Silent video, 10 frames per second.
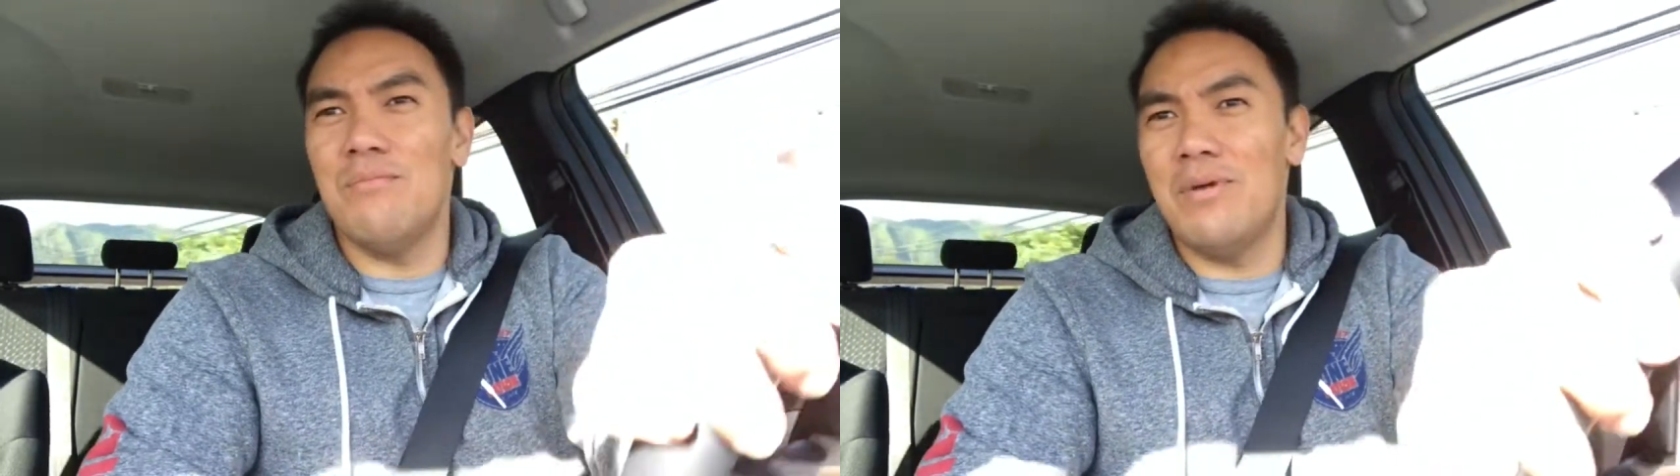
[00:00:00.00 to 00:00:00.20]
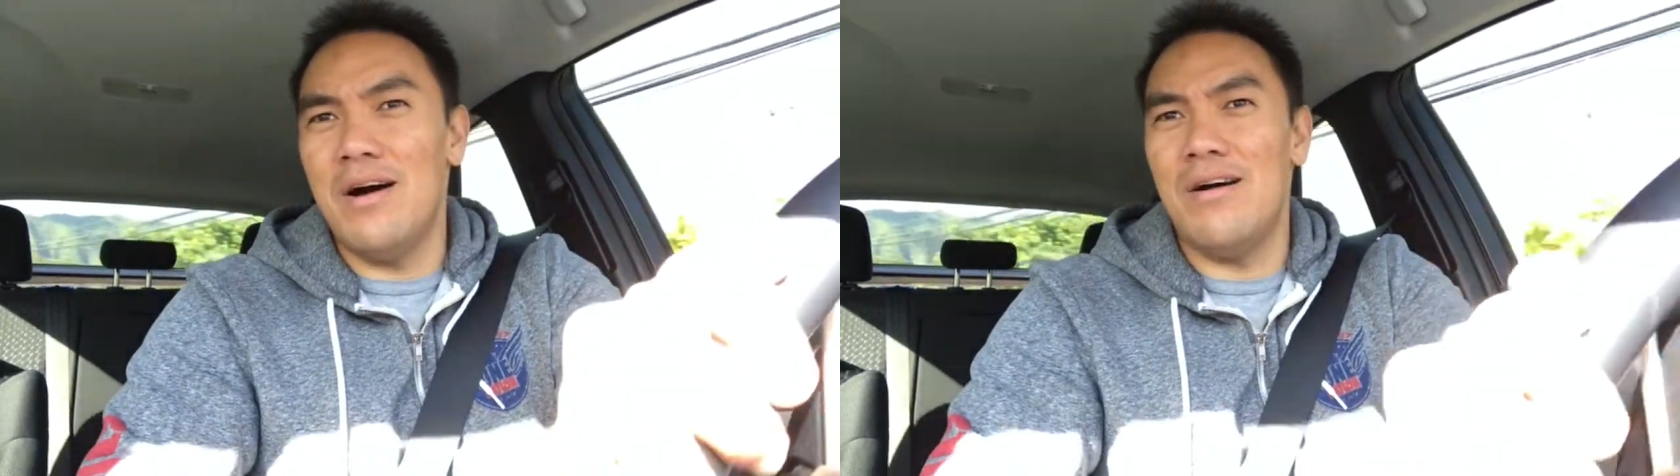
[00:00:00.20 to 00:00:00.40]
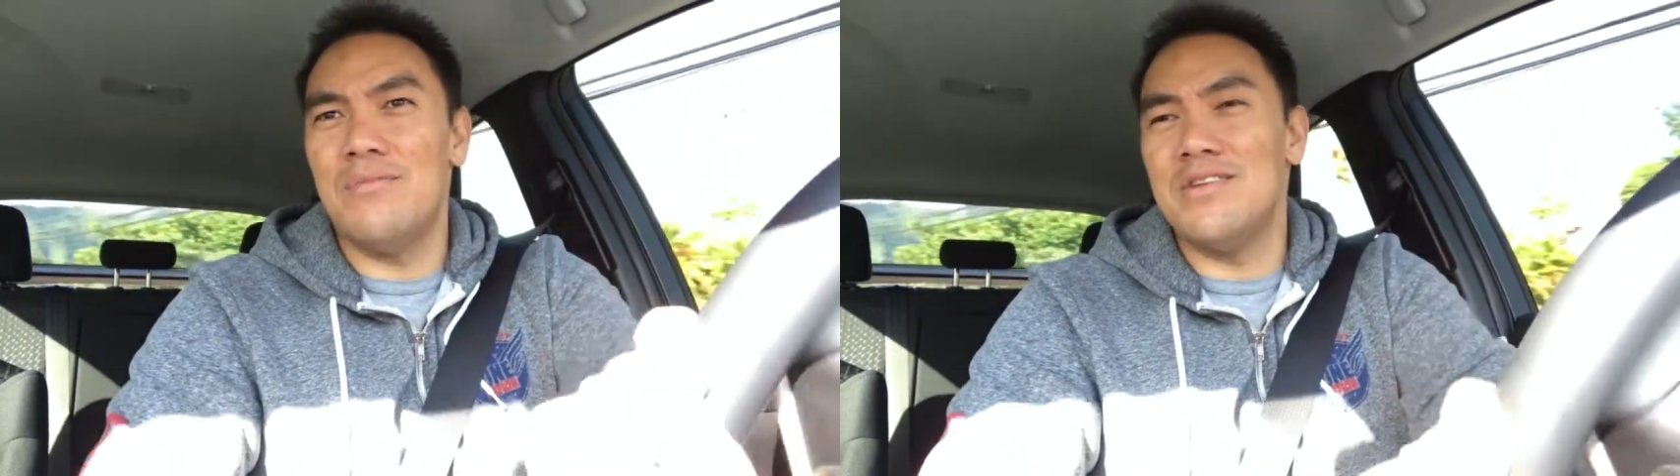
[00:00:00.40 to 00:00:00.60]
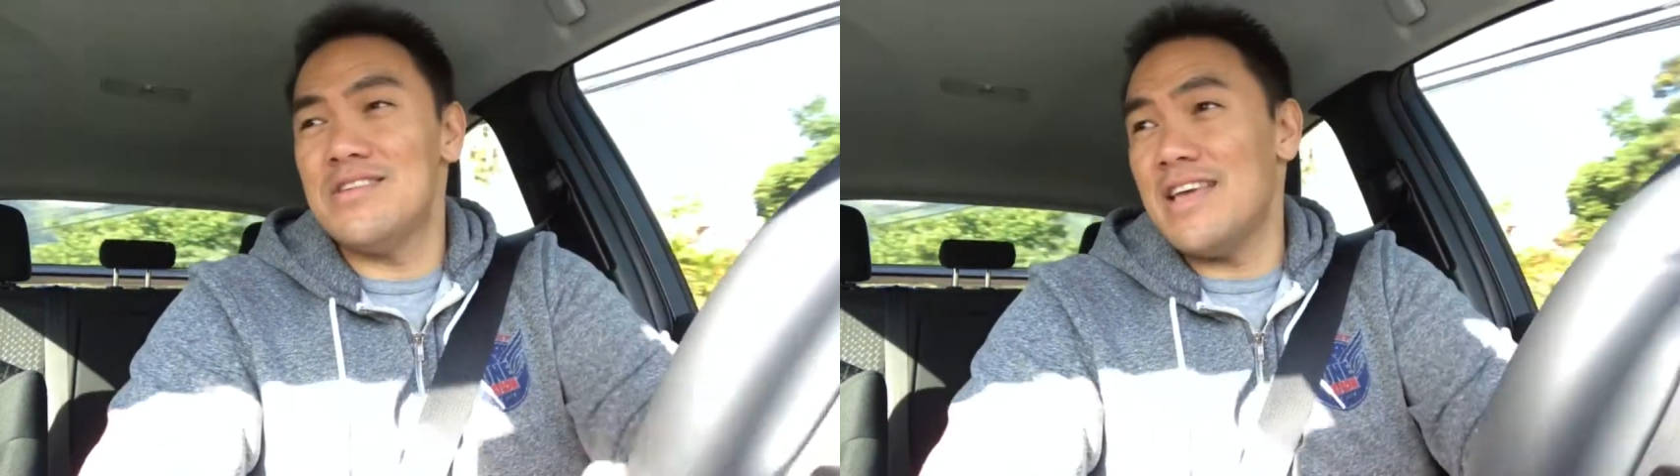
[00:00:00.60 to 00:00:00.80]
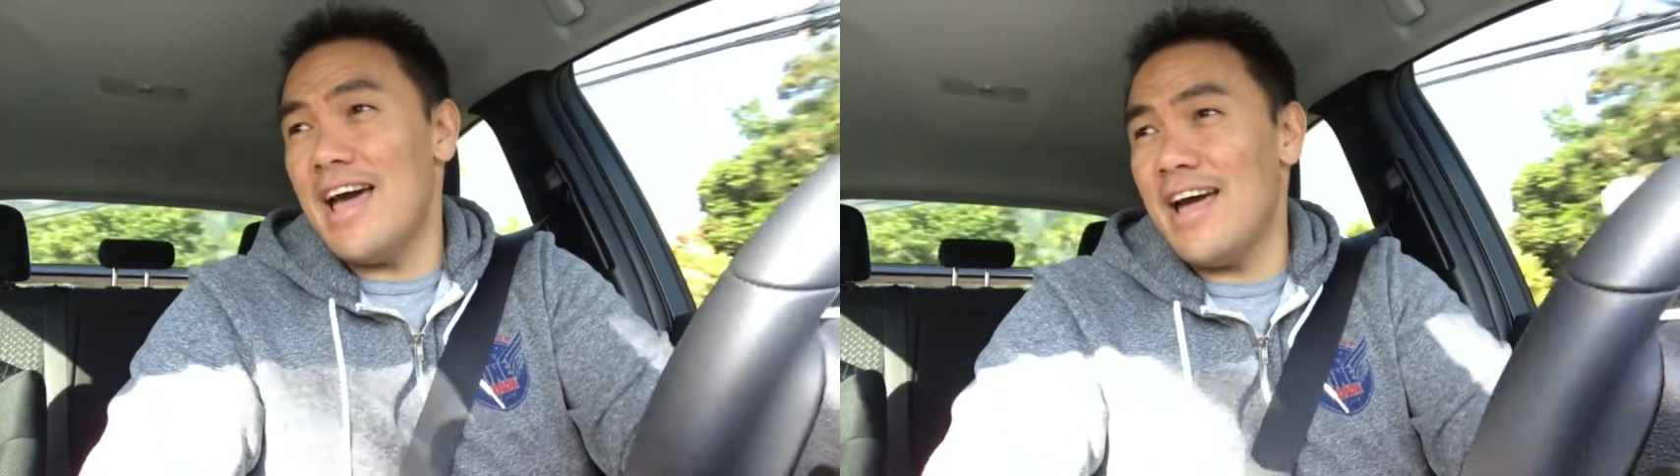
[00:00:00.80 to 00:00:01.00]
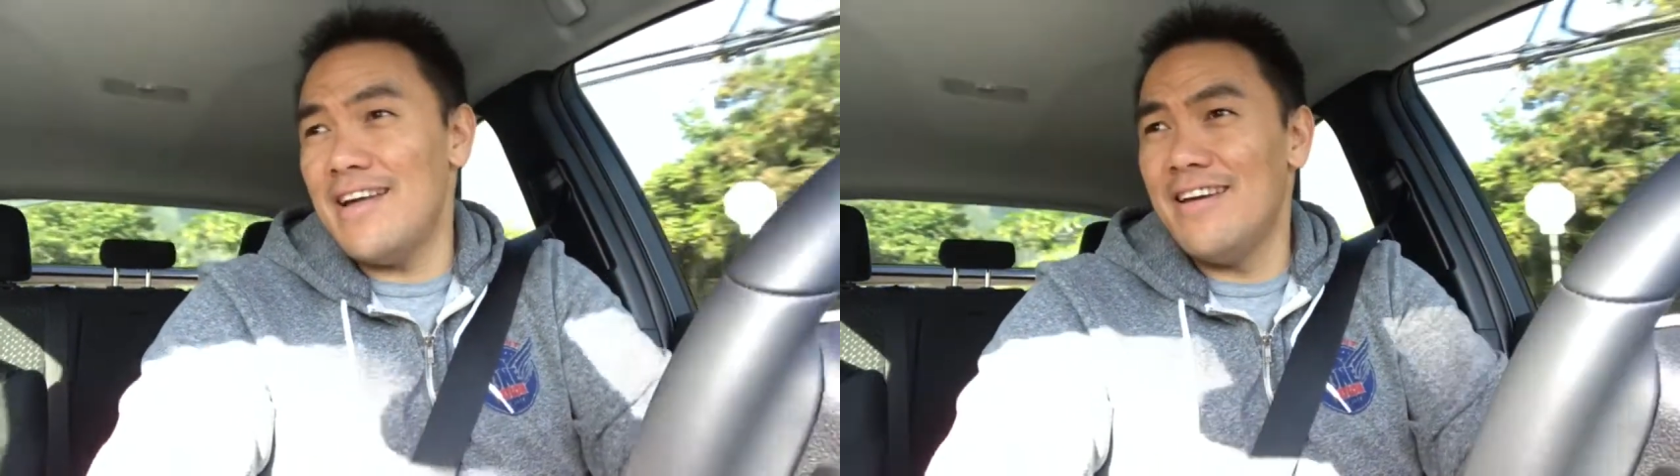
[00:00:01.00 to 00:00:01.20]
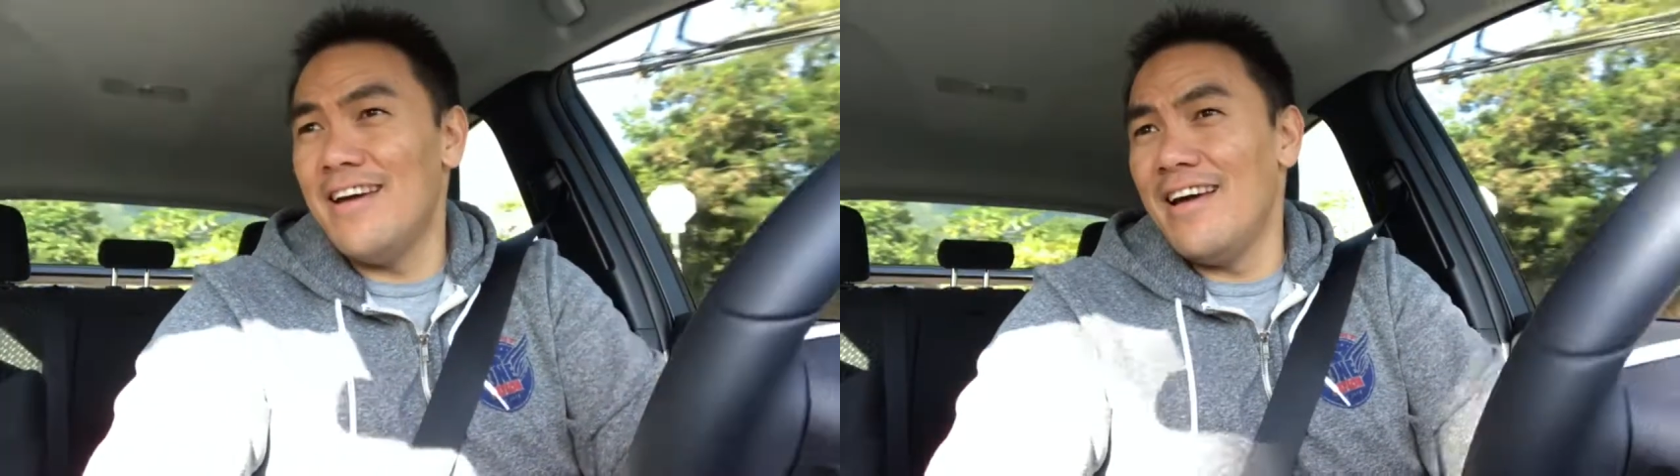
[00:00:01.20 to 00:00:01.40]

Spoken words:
and bummed and sad,